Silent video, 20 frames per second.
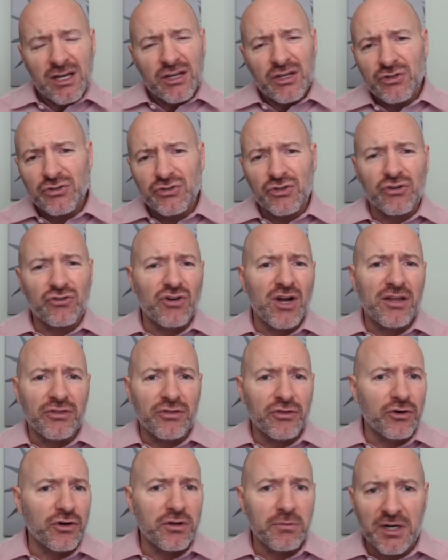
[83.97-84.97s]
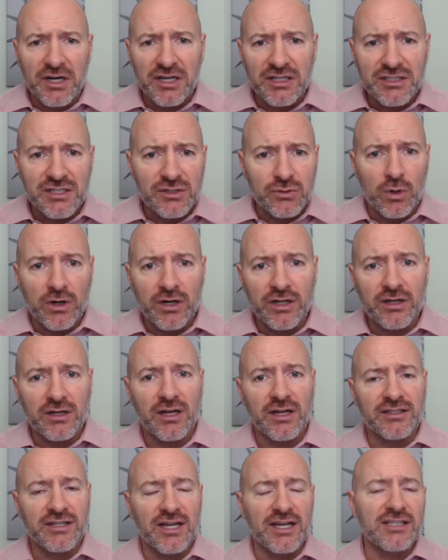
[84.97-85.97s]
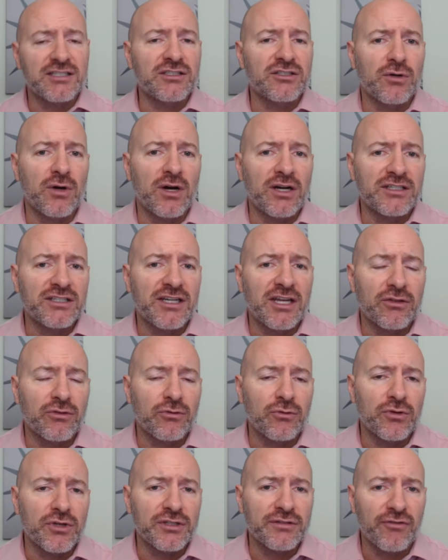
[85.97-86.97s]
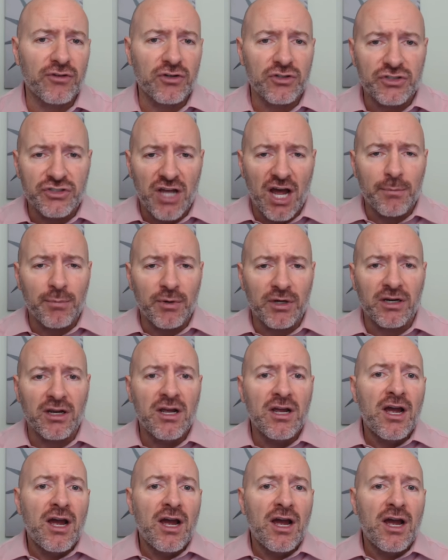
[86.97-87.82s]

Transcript: usually around 30 minutes is what it, it takes to uh, to get through this first topic.